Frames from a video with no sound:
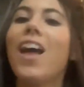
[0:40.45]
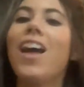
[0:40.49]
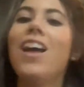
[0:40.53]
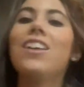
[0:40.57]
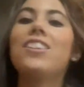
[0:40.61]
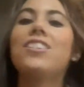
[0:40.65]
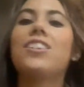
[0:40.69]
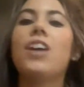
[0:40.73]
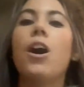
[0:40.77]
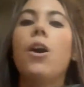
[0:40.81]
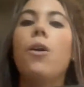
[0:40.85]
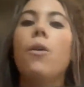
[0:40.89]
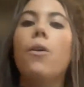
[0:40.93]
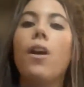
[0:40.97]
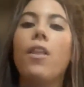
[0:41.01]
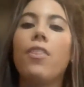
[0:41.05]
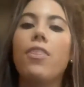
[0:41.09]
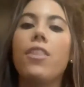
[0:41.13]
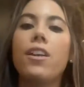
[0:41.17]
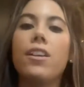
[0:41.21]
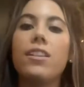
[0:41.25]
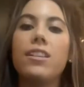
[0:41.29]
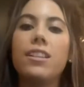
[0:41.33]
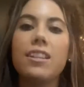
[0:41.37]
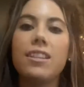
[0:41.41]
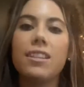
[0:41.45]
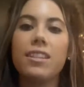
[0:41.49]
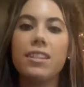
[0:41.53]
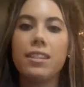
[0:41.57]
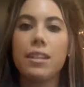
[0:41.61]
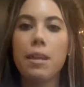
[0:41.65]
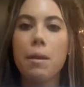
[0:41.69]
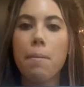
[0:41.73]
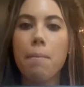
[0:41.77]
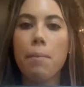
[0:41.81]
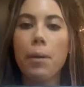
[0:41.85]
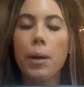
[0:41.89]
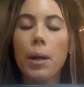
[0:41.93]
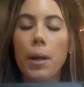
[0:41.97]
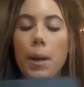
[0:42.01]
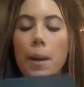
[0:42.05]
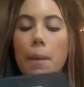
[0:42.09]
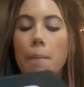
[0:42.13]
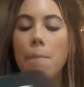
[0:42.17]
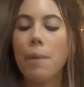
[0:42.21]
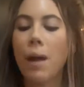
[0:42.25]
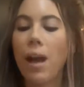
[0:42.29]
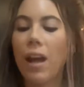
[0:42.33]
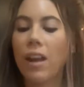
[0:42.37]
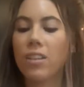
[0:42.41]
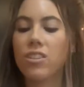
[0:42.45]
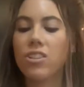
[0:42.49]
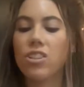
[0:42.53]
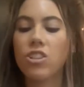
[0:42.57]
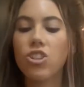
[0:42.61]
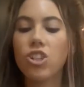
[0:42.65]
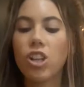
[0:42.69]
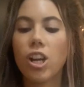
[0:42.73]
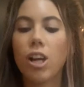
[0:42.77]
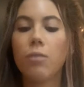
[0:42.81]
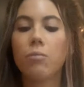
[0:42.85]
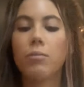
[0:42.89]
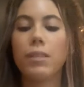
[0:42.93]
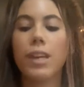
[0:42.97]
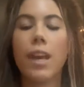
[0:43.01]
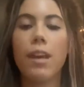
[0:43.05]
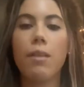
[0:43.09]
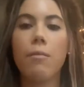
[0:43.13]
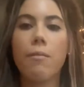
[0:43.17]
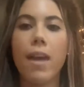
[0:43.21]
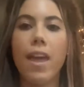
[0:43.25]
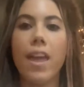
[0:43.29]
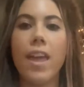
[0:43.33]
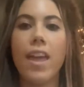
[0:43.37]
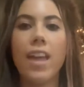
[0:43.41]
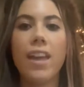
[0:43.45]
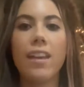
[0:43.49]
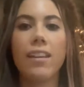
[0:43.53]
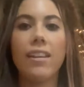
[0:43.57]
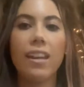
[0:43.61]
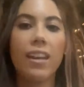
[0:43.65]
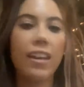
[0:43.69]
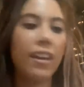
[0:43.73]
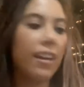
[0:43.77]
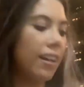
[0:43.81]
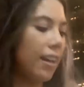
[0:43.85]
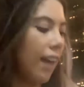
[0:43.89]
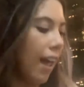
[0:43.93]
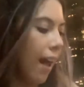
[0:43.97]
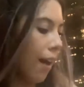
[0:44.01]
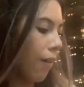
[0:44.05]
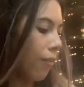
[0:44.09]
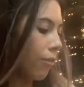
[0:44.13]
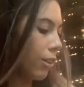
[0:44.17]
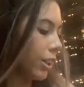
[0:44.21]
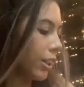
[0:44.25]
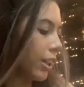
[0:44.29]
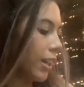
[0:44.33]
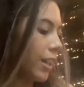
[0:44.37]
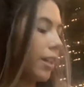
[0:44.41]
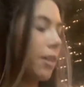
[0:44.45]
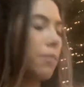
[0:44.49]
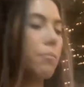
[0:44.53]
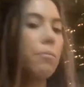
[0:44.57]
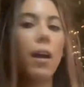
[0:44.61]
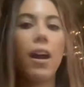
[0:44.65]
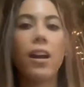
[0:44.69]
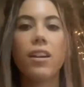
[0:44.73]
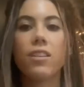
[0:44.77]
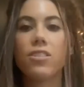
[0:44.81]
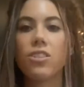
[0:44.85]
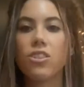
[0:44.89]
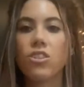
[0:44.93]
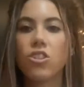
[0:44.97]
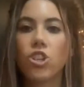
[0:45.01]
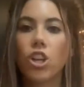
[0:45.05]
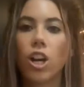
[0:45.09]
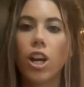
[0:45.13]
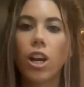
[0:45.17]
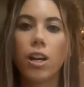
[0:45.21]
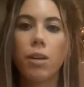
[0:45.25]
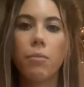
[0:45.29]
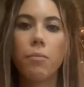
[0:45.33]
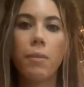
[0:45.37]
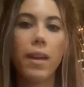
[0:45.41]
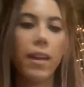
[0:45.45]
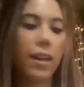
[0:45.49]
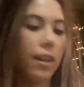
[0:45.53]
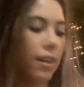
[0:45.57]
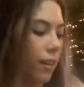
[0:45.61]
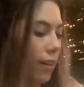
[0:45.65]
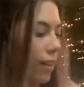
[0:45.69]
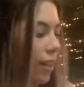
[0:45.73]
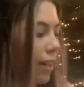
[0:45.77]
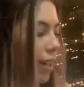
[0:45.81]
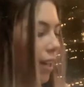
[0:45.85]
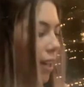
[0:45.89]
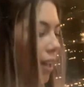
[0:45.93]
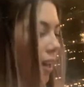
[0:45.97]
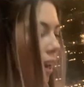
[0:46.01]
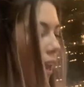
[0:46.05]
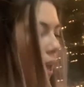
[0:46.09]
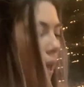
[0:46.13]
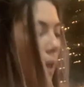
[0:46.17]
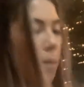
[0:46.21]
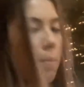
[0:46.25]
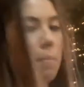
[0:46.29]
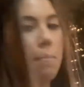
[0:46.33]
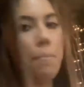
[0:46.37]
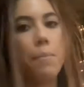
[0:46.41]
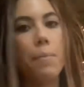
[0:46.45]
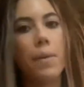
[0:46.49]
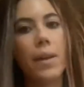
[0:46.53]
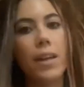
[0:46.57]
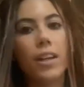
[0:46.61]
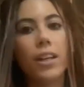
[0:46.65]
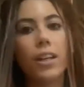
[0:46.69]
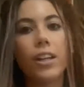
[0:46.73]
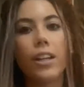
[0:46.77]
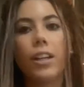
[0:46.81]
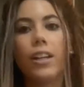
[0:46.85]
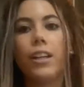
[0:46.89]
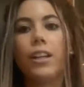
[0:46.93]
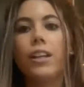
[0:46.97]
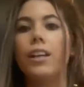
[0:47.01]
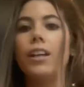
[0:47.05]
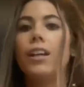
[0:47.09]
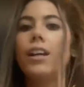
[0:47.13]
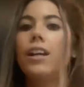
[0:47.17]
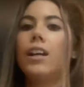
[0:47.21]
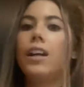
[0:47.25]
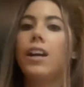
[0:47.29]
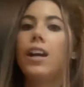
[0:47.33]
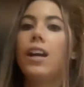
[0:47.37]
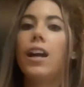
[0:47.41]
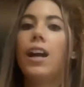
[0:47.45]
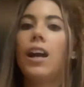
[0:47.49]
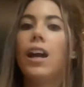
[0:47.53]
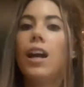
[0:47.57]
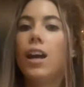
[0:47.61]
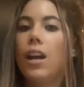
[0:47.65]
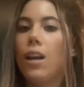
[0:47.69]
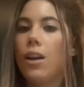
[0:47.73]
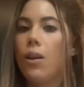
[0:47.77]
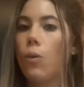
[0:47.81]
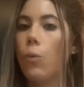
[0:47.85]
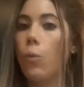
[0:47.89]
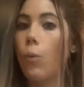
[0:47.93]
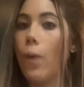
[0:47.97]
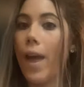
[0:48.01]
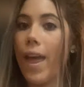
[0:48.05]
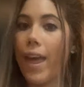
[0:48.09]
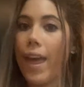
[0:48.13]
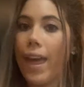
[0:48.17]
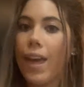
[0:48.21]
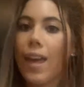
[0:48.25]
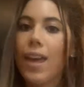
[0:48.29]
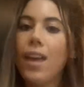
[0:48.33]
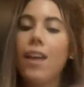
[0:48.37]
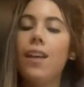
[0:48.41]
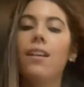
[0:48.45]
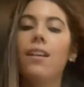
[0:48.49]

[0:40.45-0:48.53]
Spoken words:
So the December Boxy Charm came in, and now we're getting Boxy Charm in a bigger way.